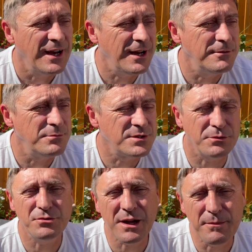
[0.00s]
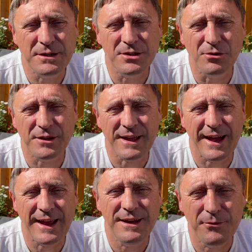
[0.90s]
Um, so I'd recommend you look at that
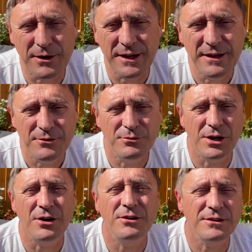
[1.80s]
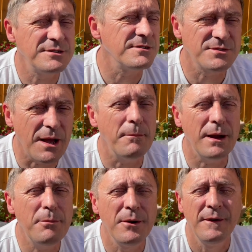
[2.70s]
anyway, regardless of ZapMap.